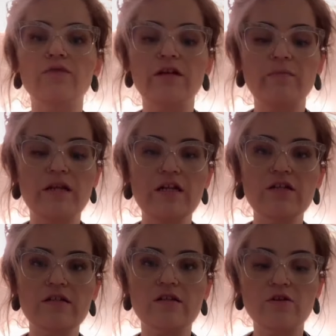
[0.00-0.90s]
dip it in
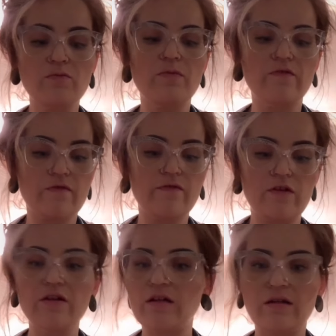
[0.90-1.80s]
your soup if
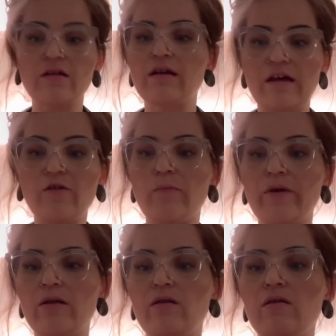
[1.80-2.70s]
you can help it.